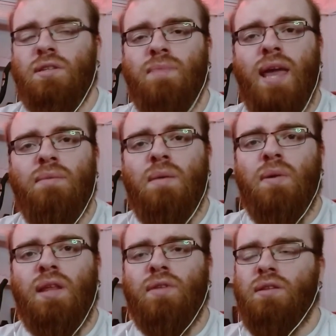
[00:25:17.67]
is making
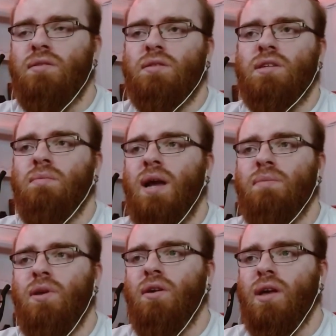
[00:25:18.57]
me believe that she
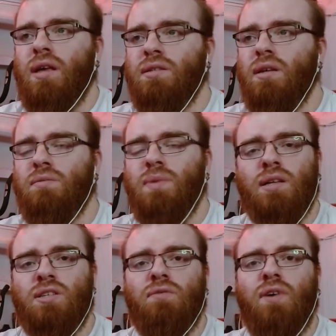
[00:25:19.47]
might be okay still is
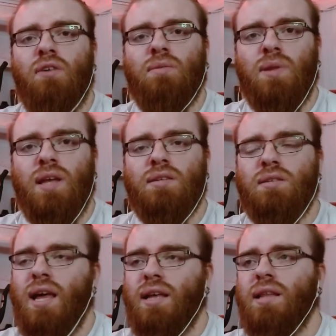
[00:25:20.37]
because she found a
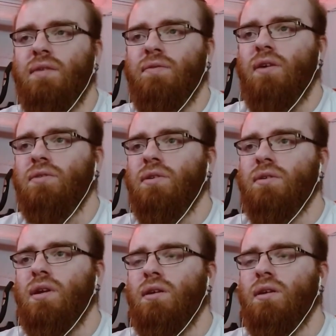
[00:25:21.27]
place like they found,